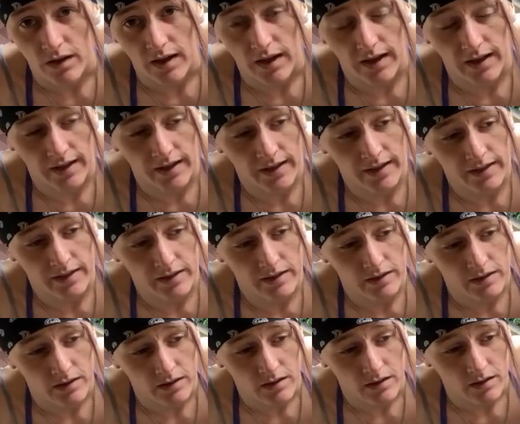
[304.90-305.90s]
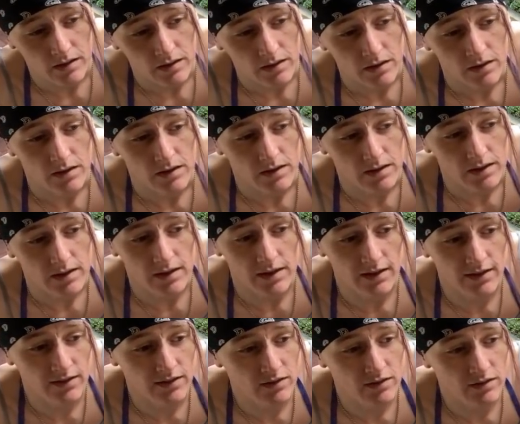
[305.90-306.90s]
and
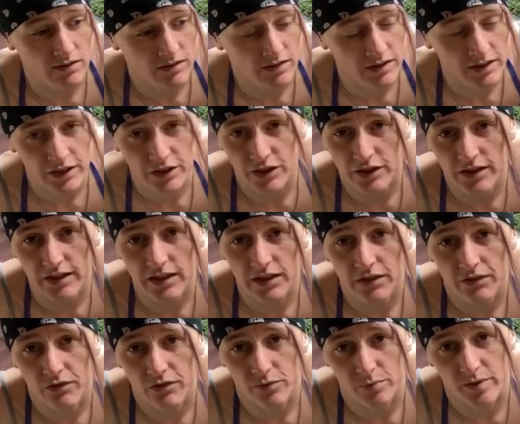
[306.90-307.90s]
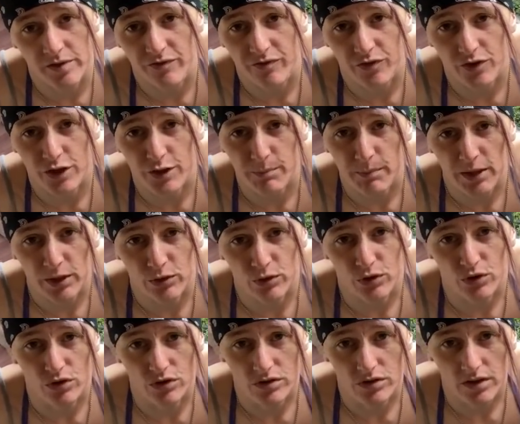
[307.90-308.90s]
it literally gives me free
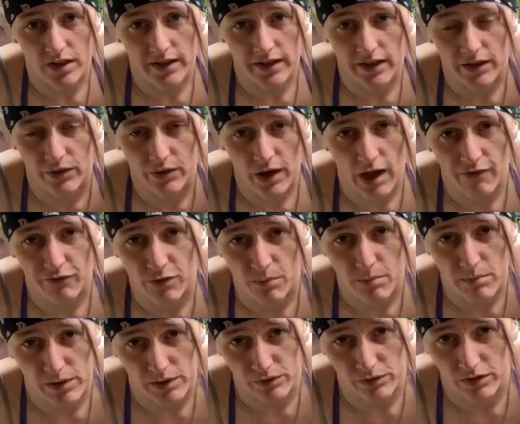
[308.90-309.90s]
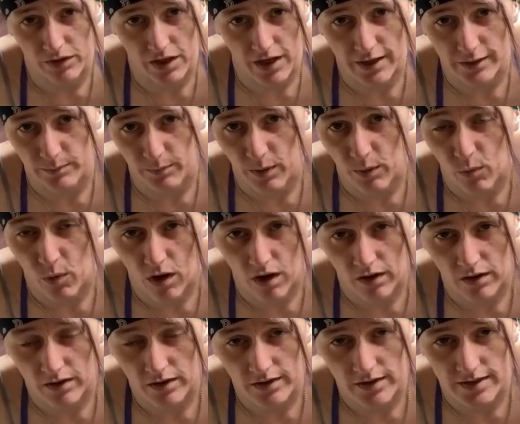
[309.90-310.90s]
minerals. Like, I don't have to mineralize my
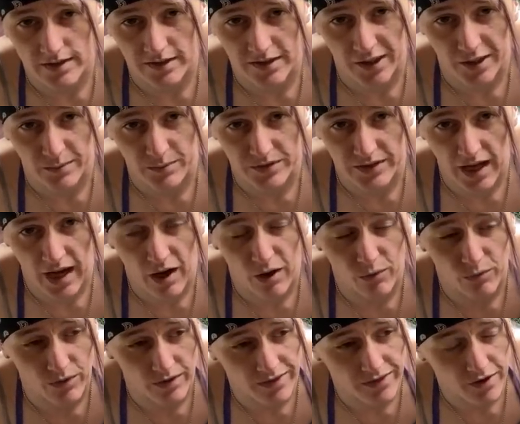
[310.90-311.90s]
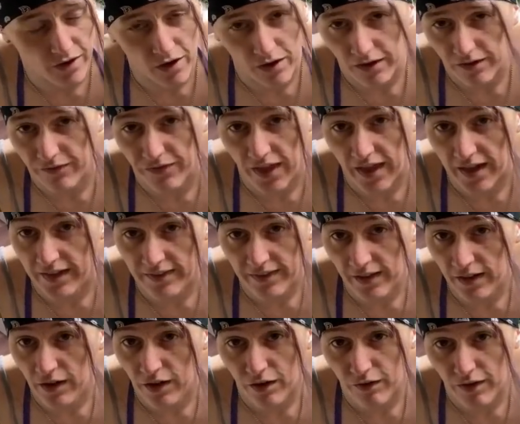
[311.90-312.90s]
water because it comes out with all of that in
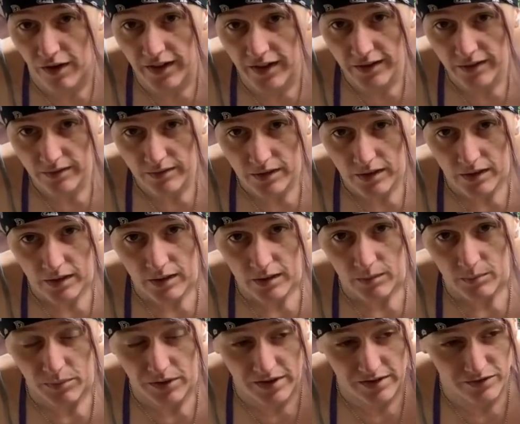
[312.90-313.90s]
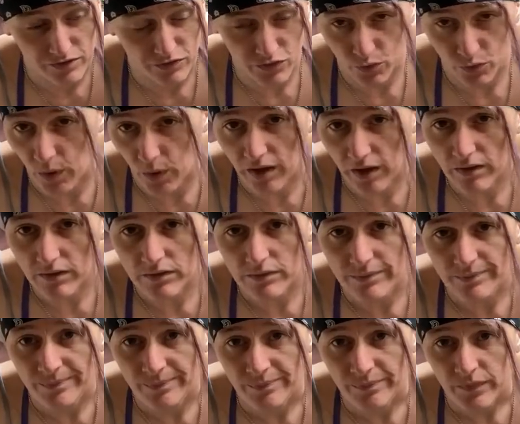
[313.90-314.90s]
there already, because it's a well.
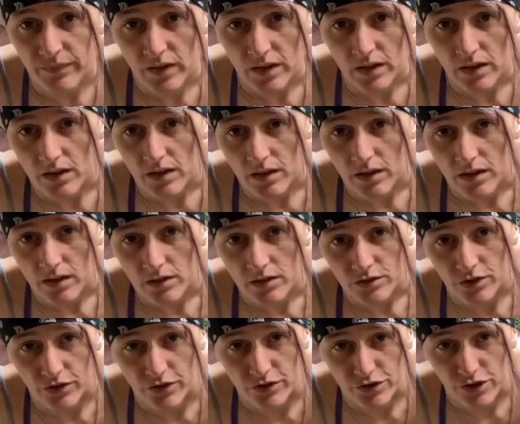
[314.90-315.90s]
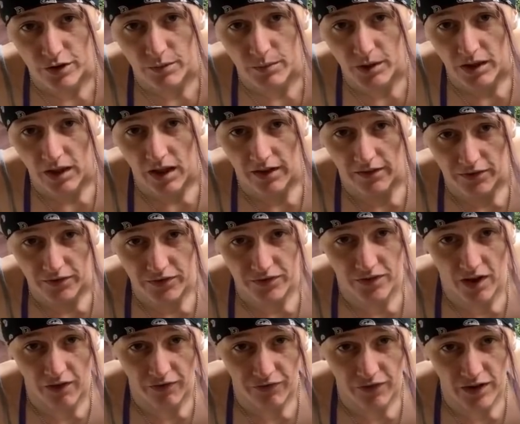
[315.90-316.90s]
So there's going to be a lot of
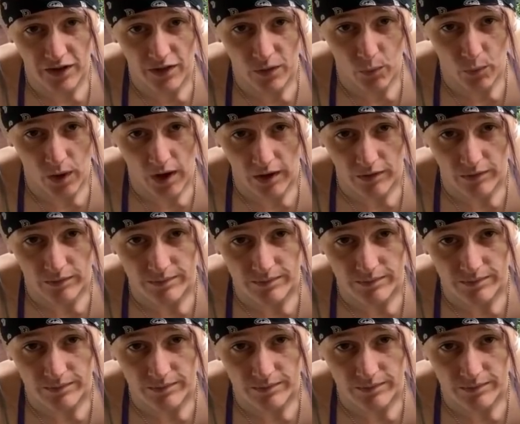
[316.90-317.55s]
stuff in the well.